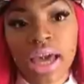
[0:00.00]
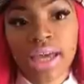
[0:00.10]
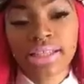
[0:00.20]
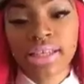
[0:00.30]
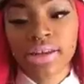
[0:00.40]

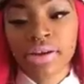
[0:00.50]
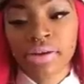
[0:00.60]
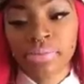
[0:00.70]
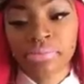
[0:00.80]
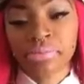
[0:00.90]
as in
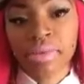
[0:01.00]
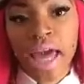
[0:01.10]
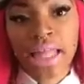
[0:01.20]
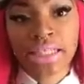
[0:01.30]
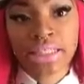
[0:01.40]

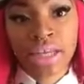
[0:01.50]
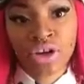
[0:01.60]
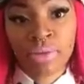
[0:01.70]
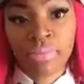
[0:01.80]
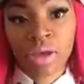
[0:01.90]

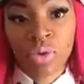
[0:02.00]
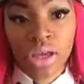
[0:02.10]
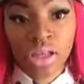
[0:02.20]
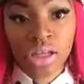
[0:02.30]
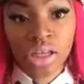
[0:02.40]
Alexander
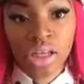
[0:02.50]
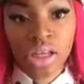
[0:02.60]
McQueen